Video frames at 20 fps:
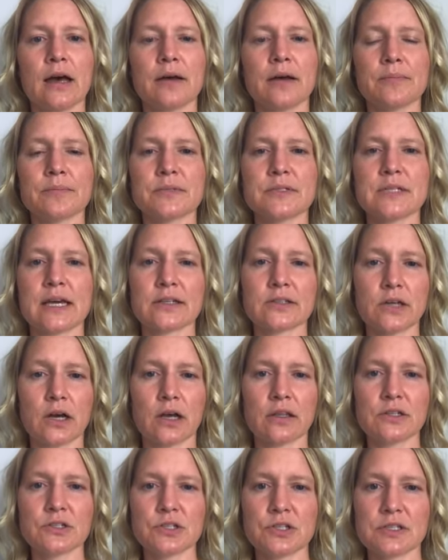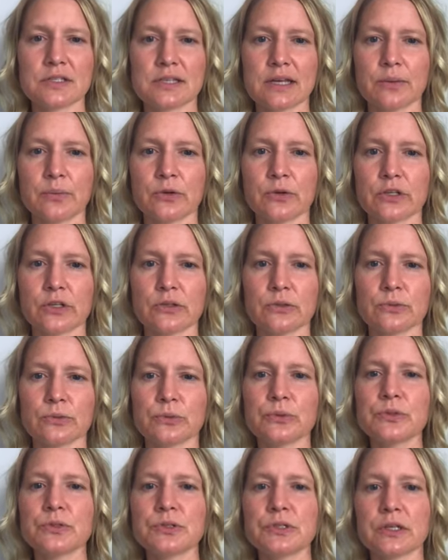technologies that were
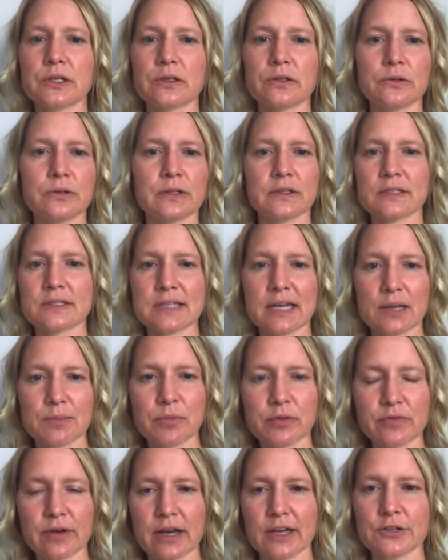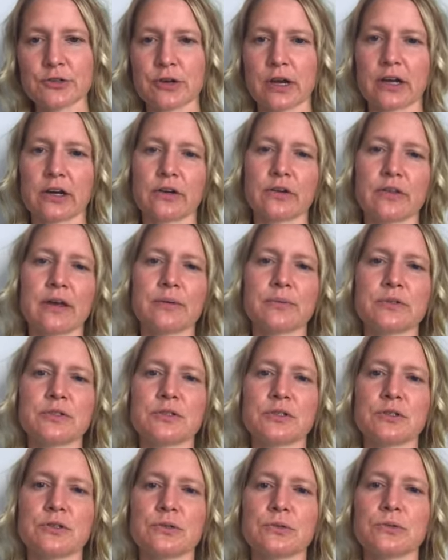used, including the type of eye tracker that
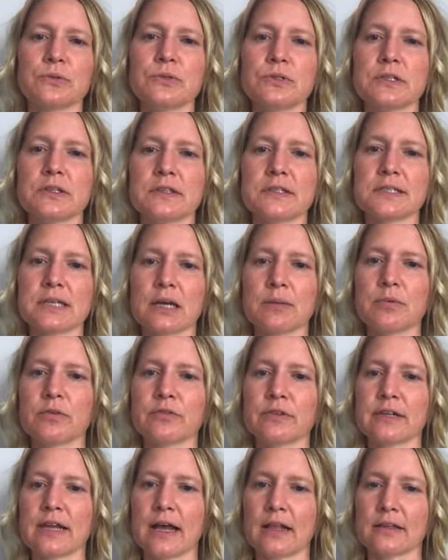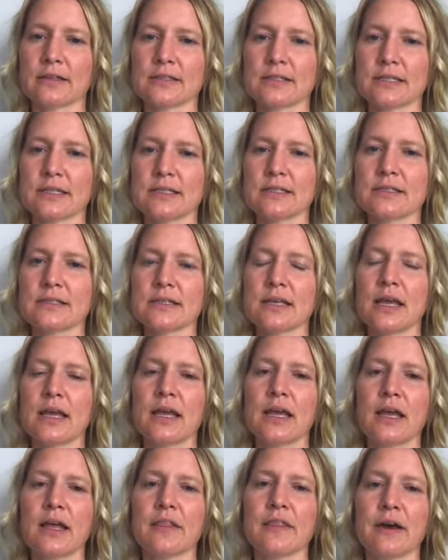was used and the type of analysis
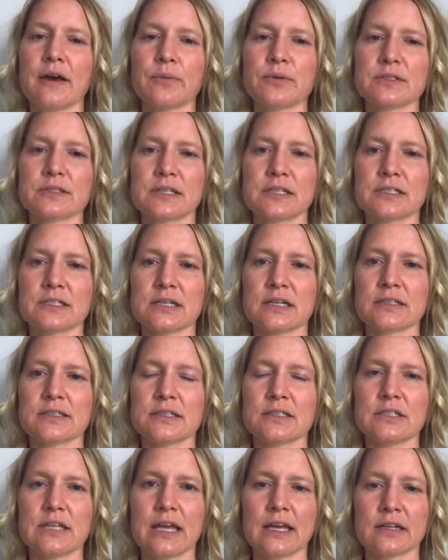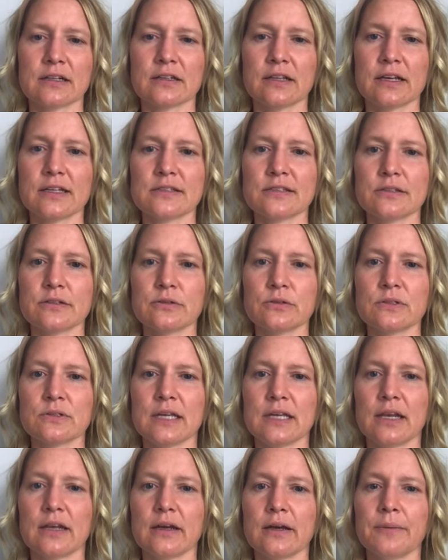that was conducted to analyze those
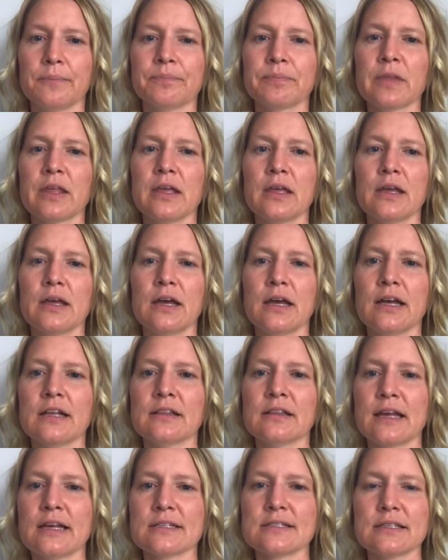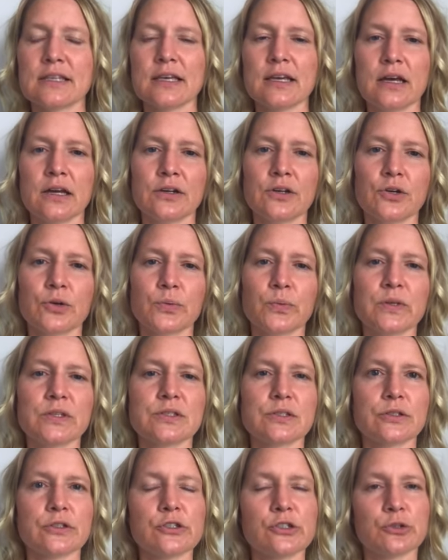data. And lastly, under
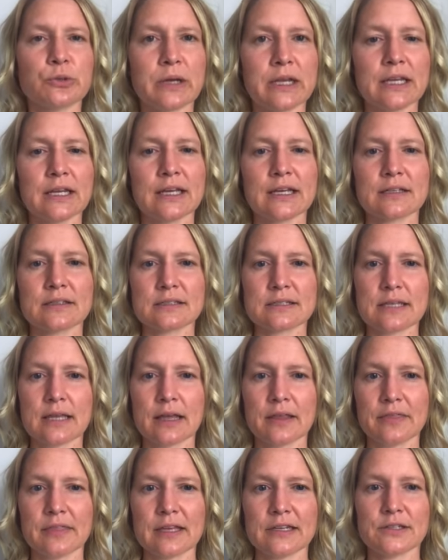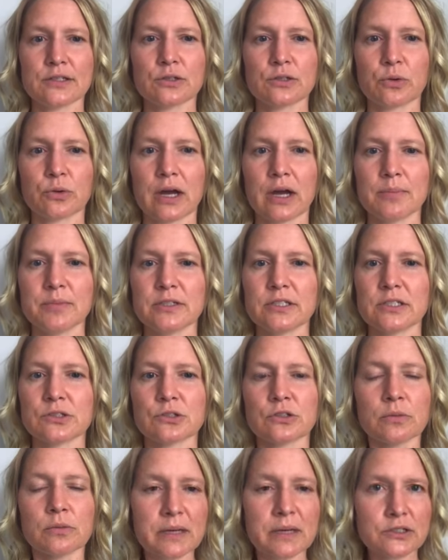research trainings, they describe
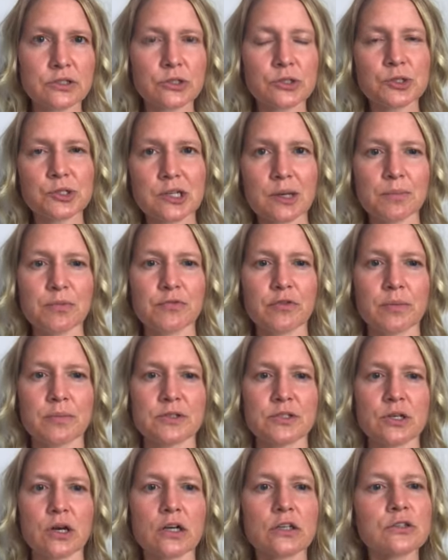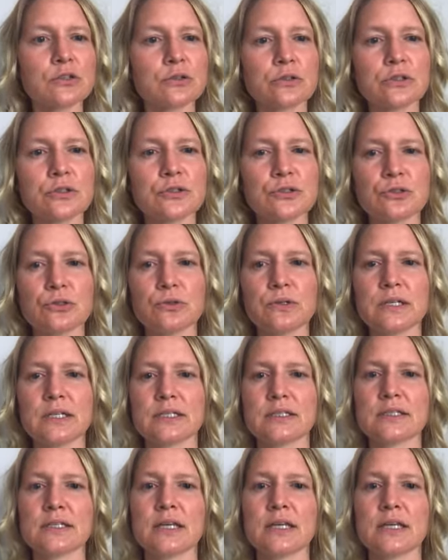additional mentorship from a doctoral student